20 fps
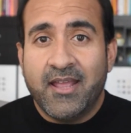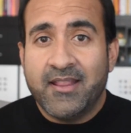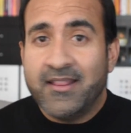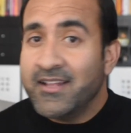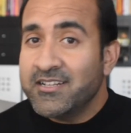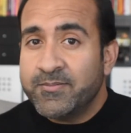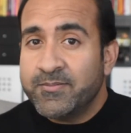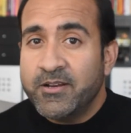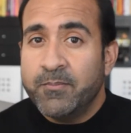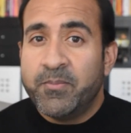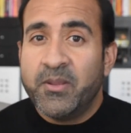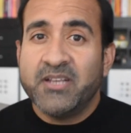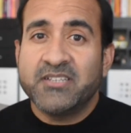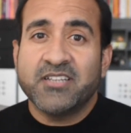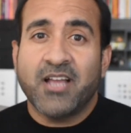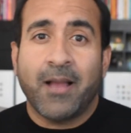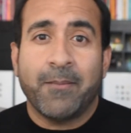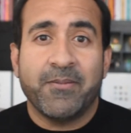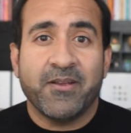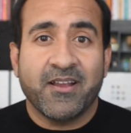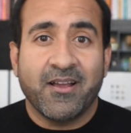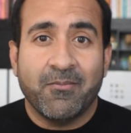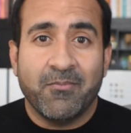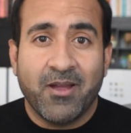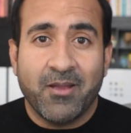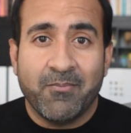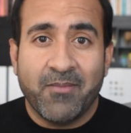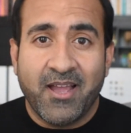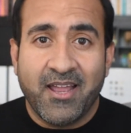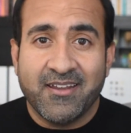And that's been a big topic
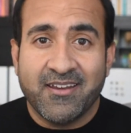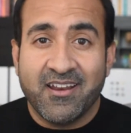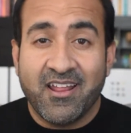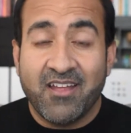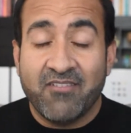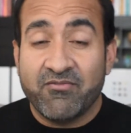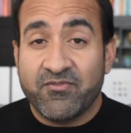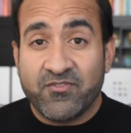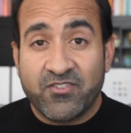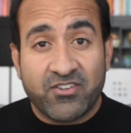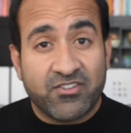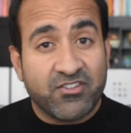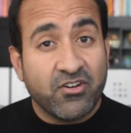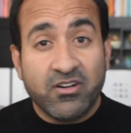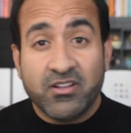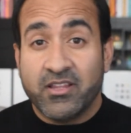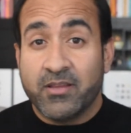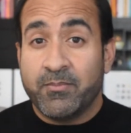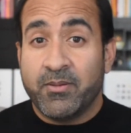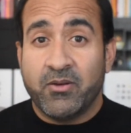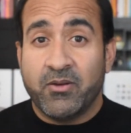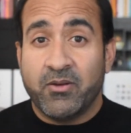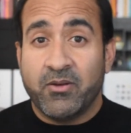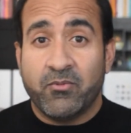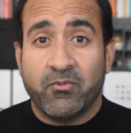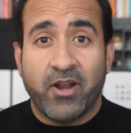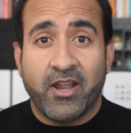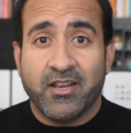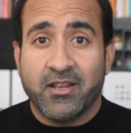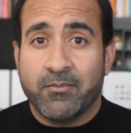on my mind. And I've certainly
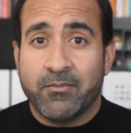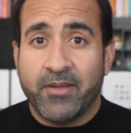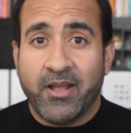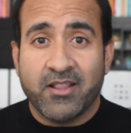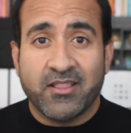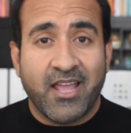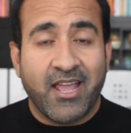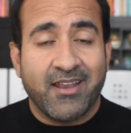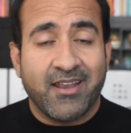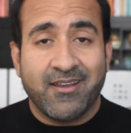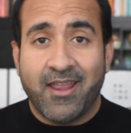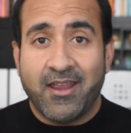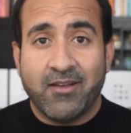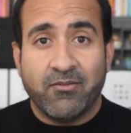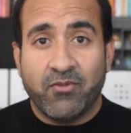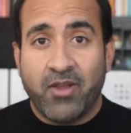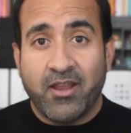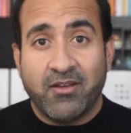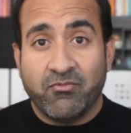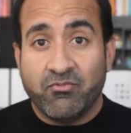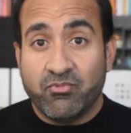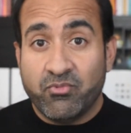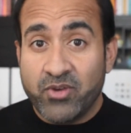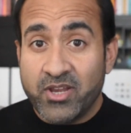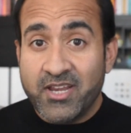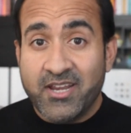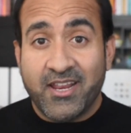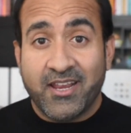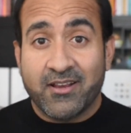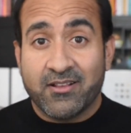been writing about that and
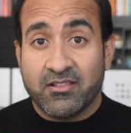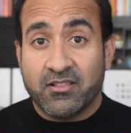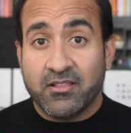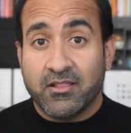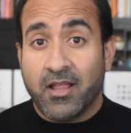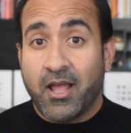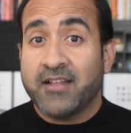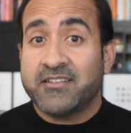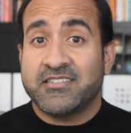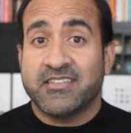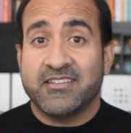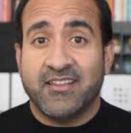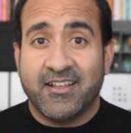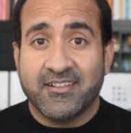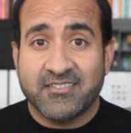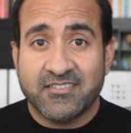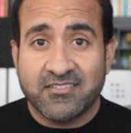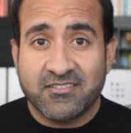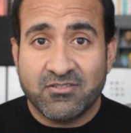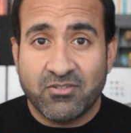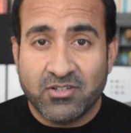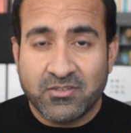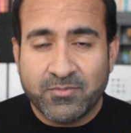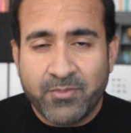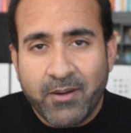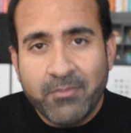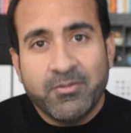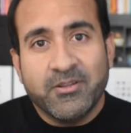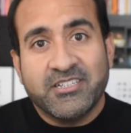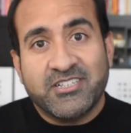reading lots and lots of stories,
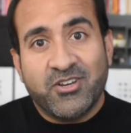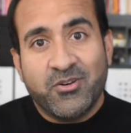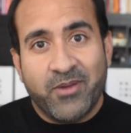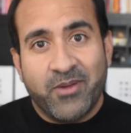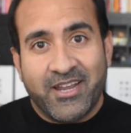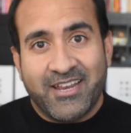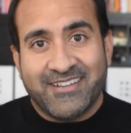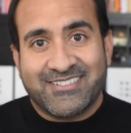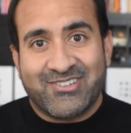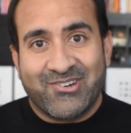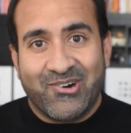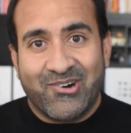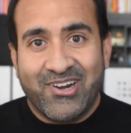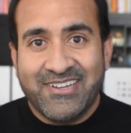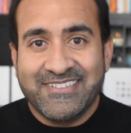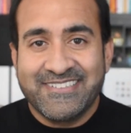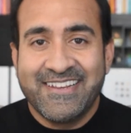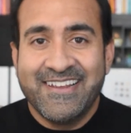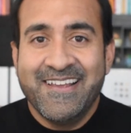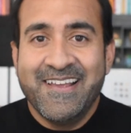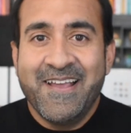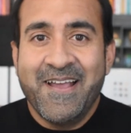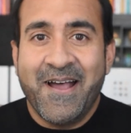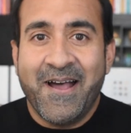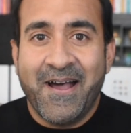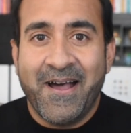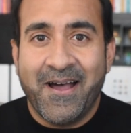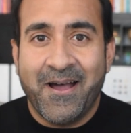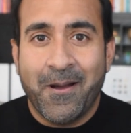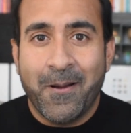probably too many stories
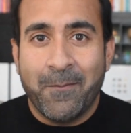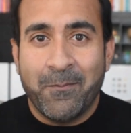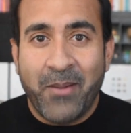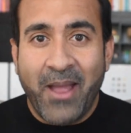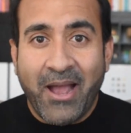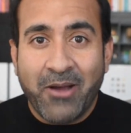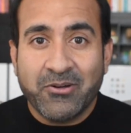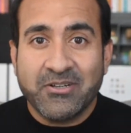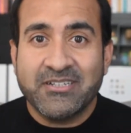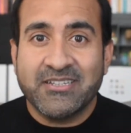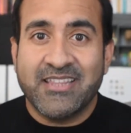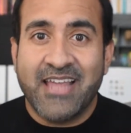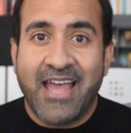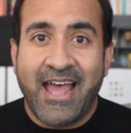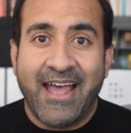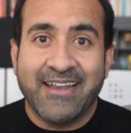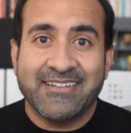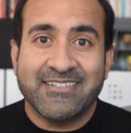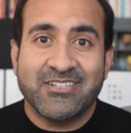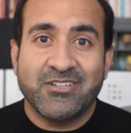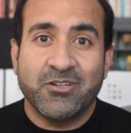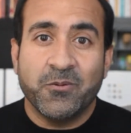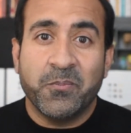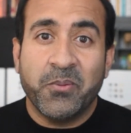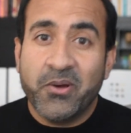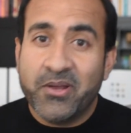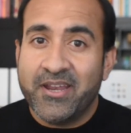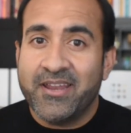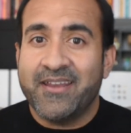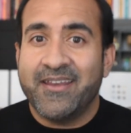about that to
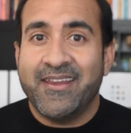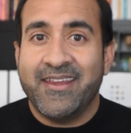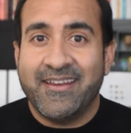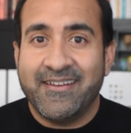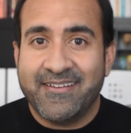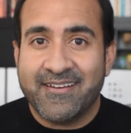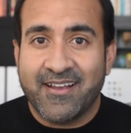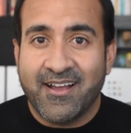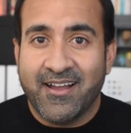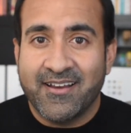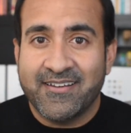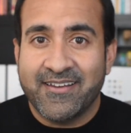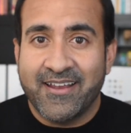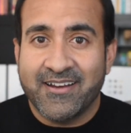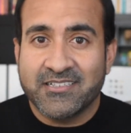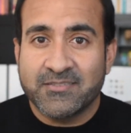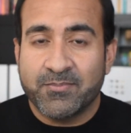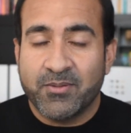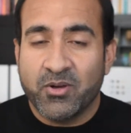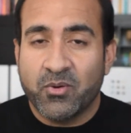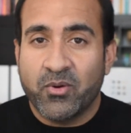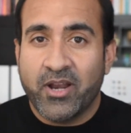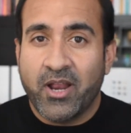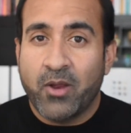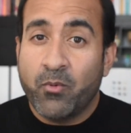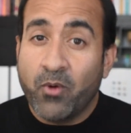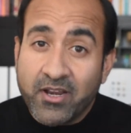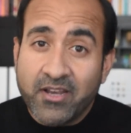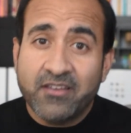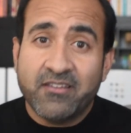put it into context. But
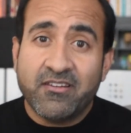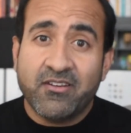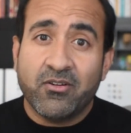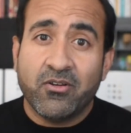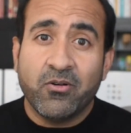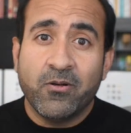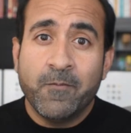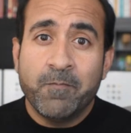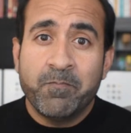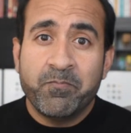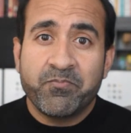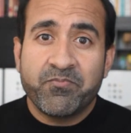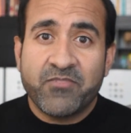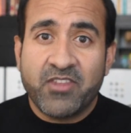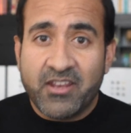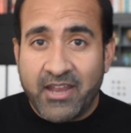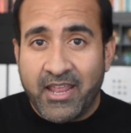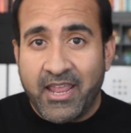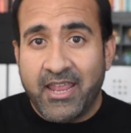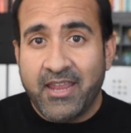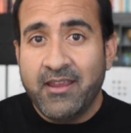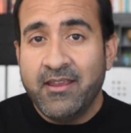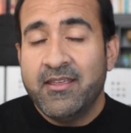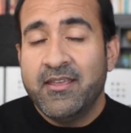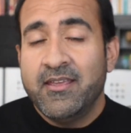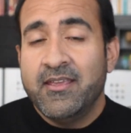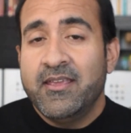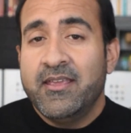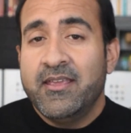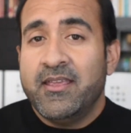what I want to do today
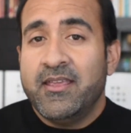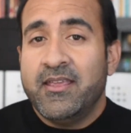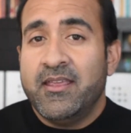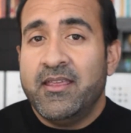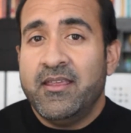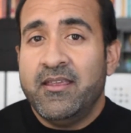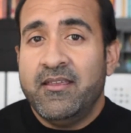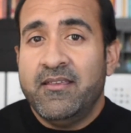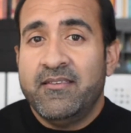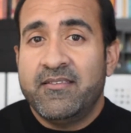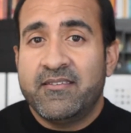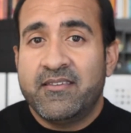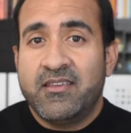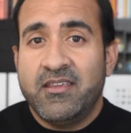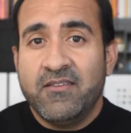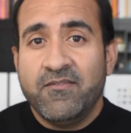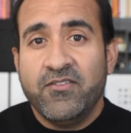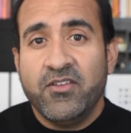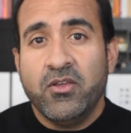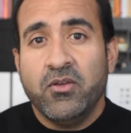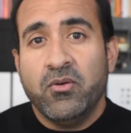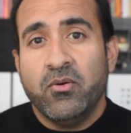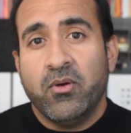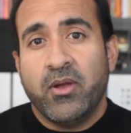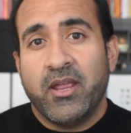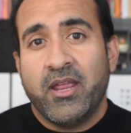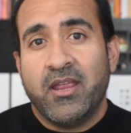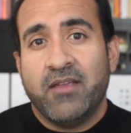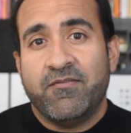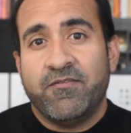is give you
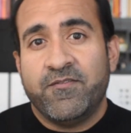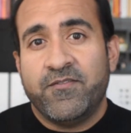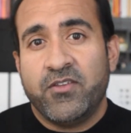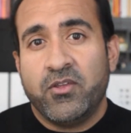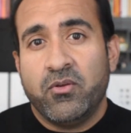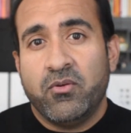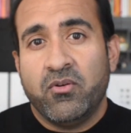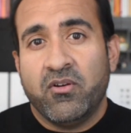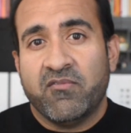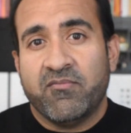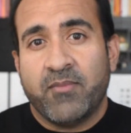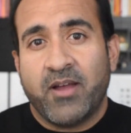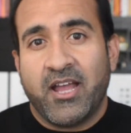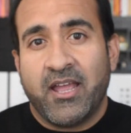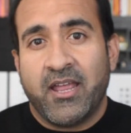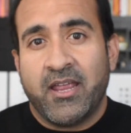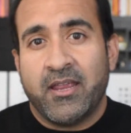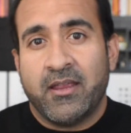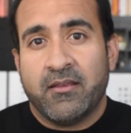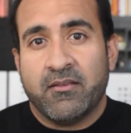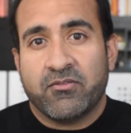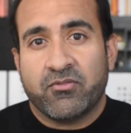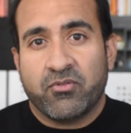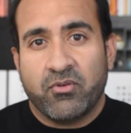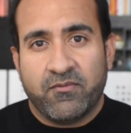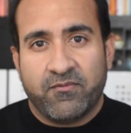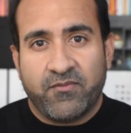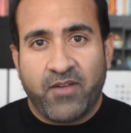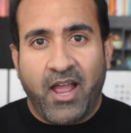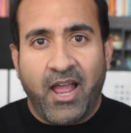a few of my
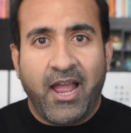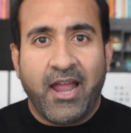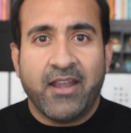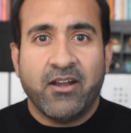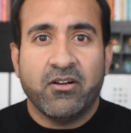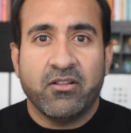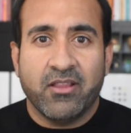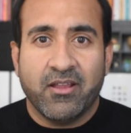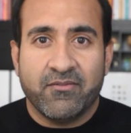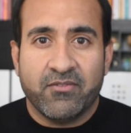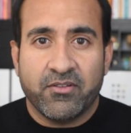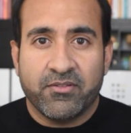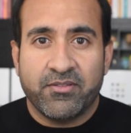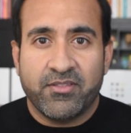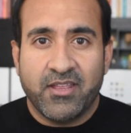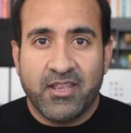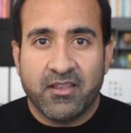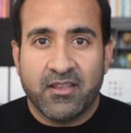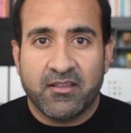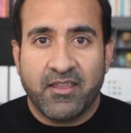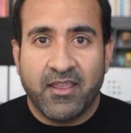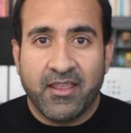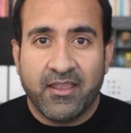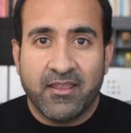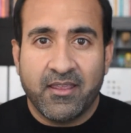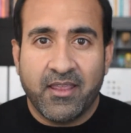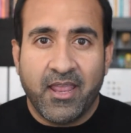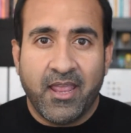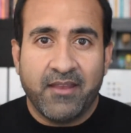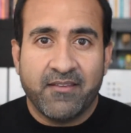sort of higher level
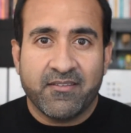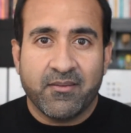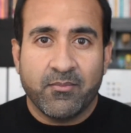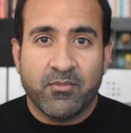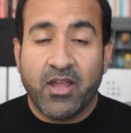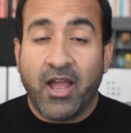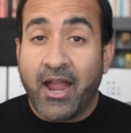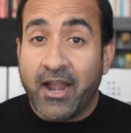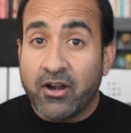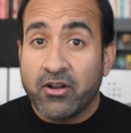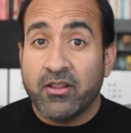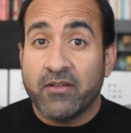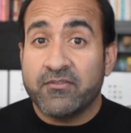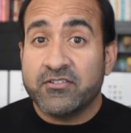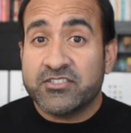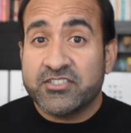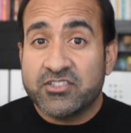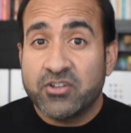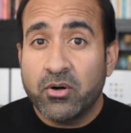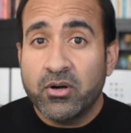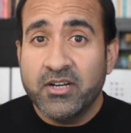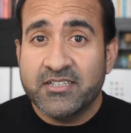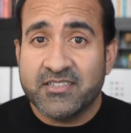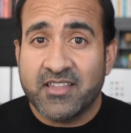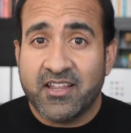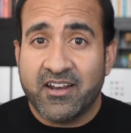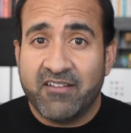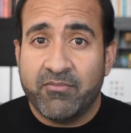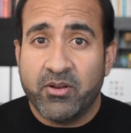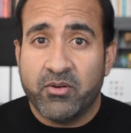thinking and some of the higher level
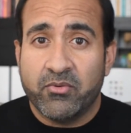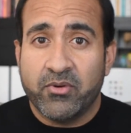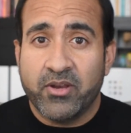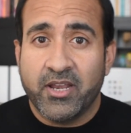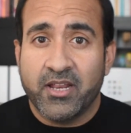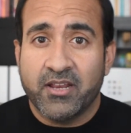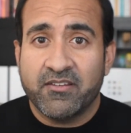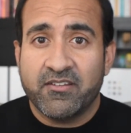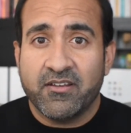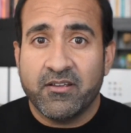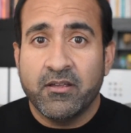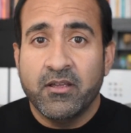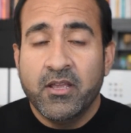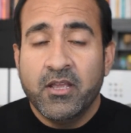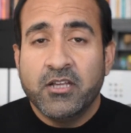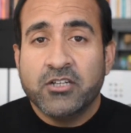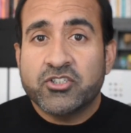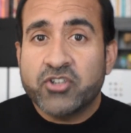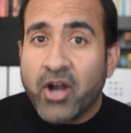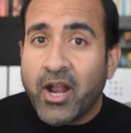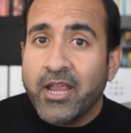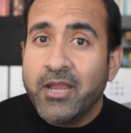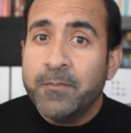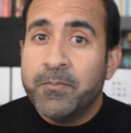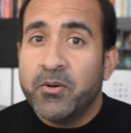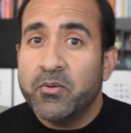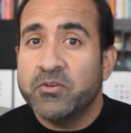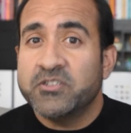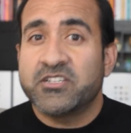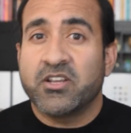stories that I've been reading to try
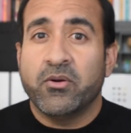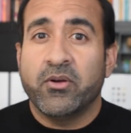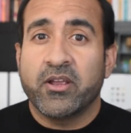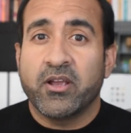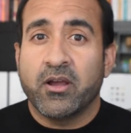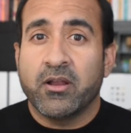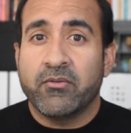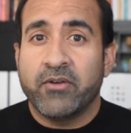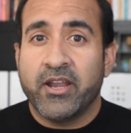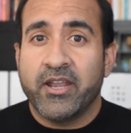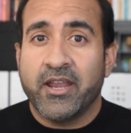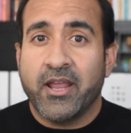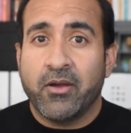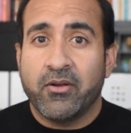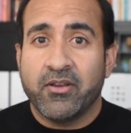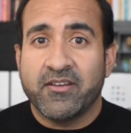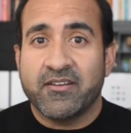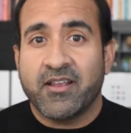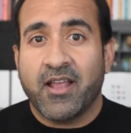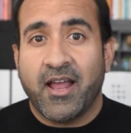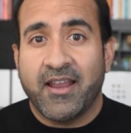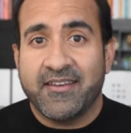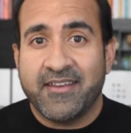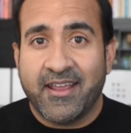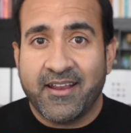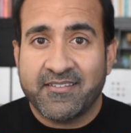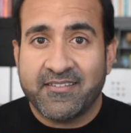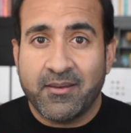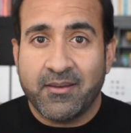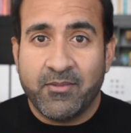and put what's going on right now into
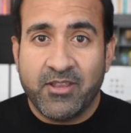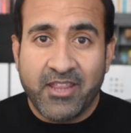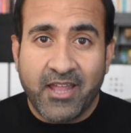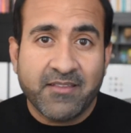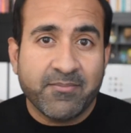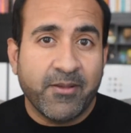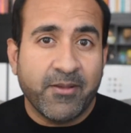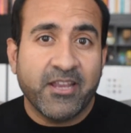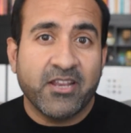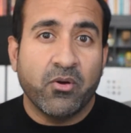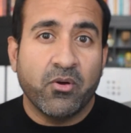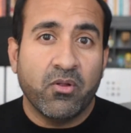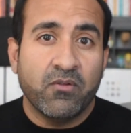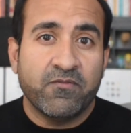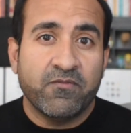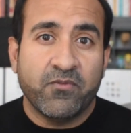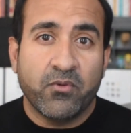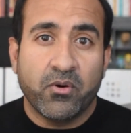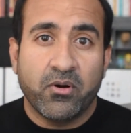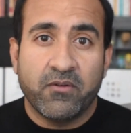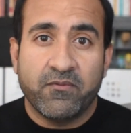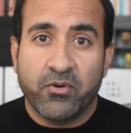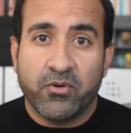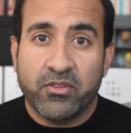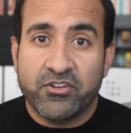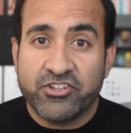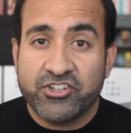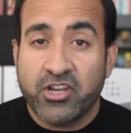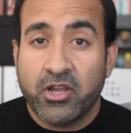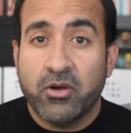context. I mean, that's my goal for
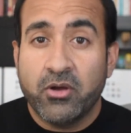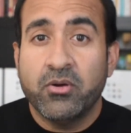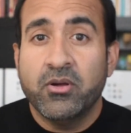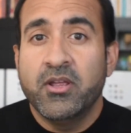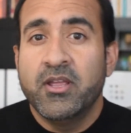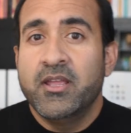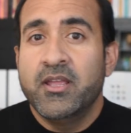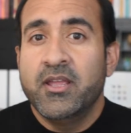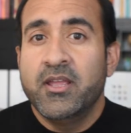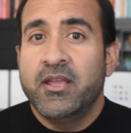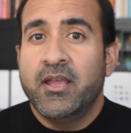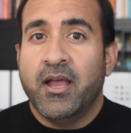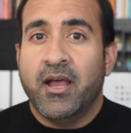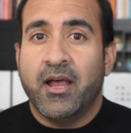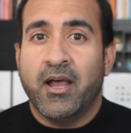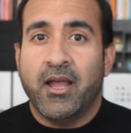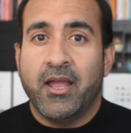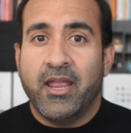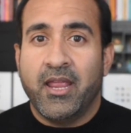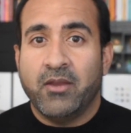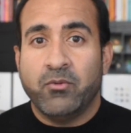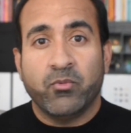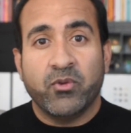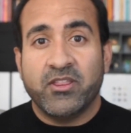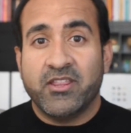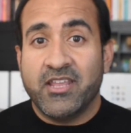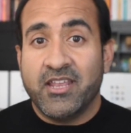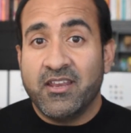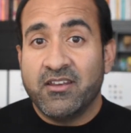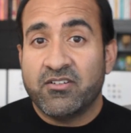the show and with
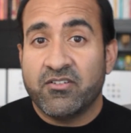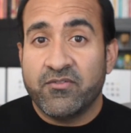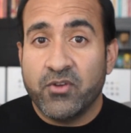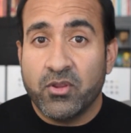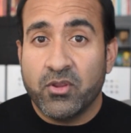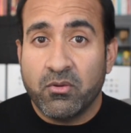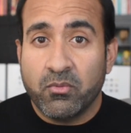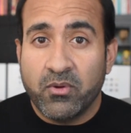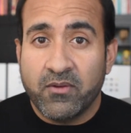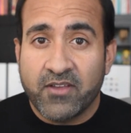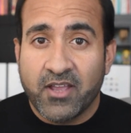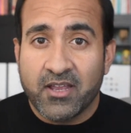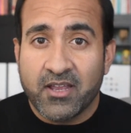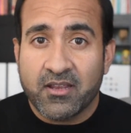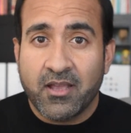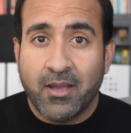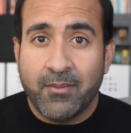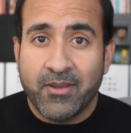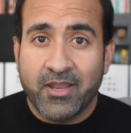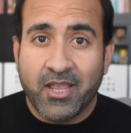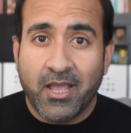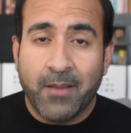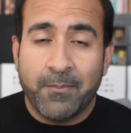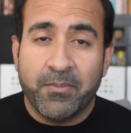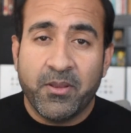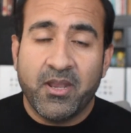the interview that we've got coming up.